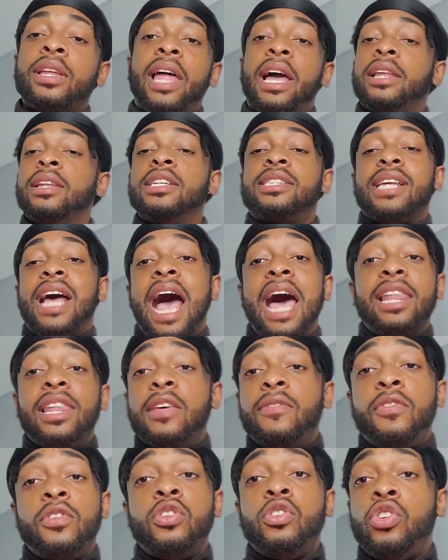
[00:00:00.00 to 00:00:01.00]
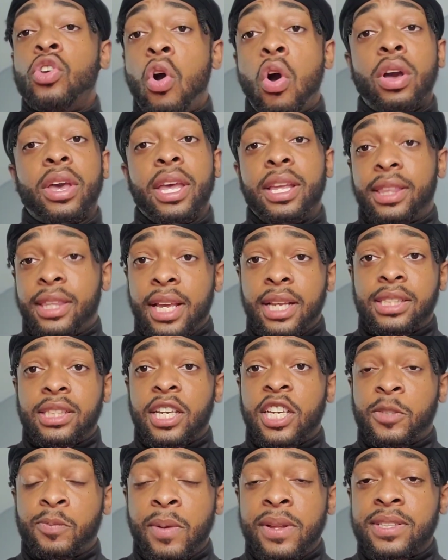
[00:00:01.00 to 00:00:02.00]
Like, listen, I live in New York and things are
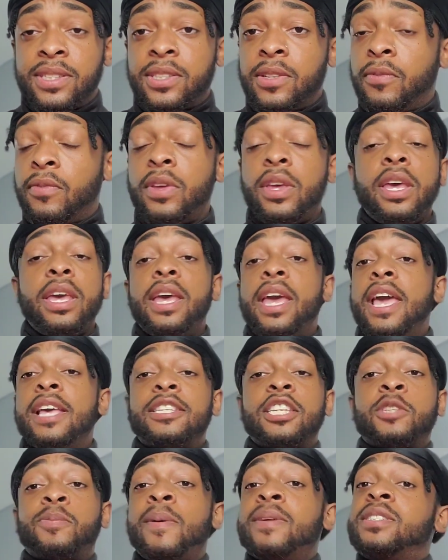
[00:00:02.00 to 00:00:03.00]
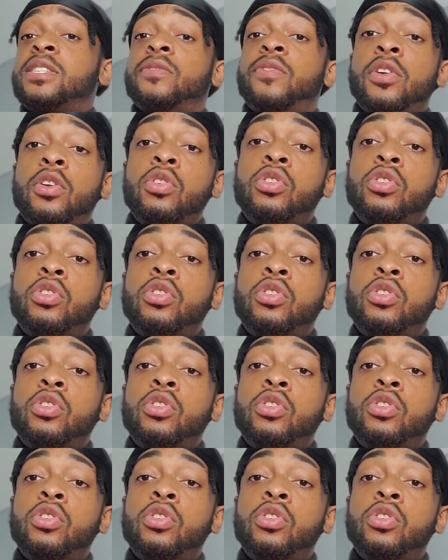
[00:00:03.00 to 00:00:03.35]
expensive. It's expensive in New